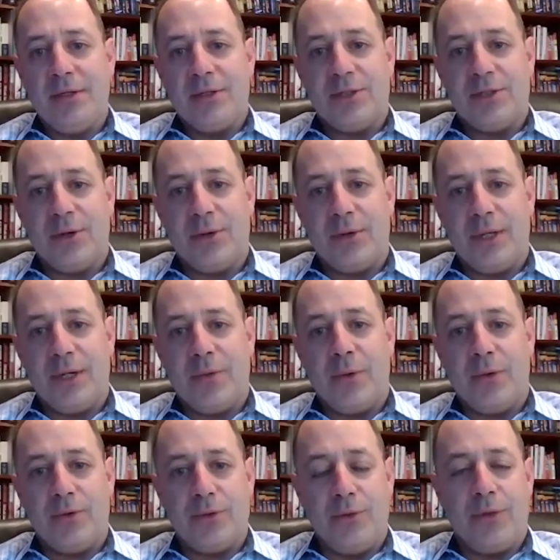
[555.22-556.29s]
So,
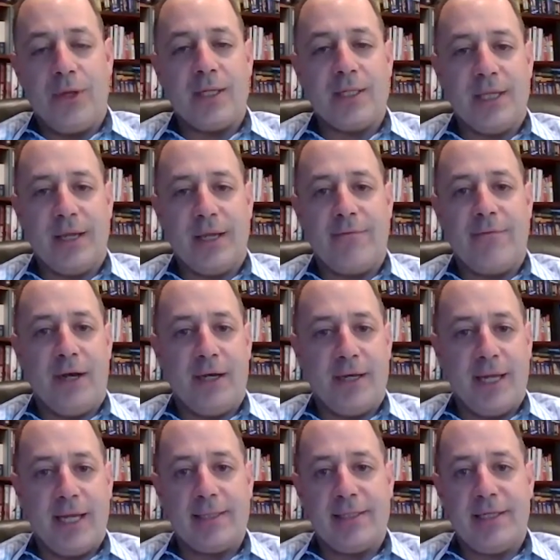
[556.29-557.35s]
we'll do things like
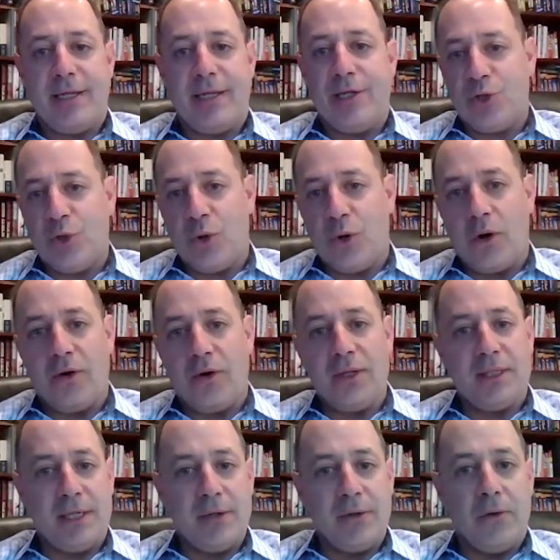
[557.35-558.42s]
finance and HR and
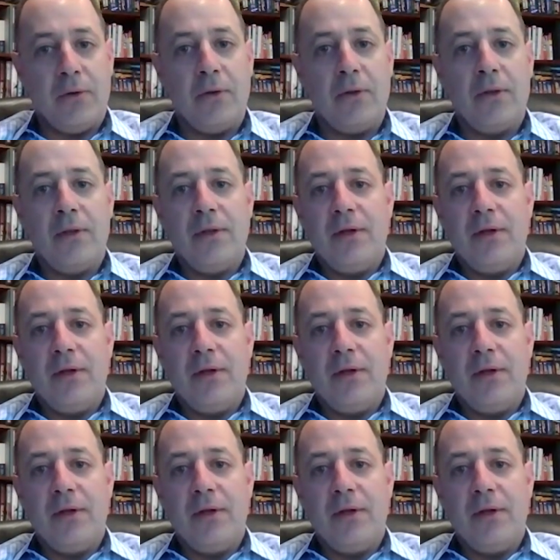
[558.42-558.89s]
legal,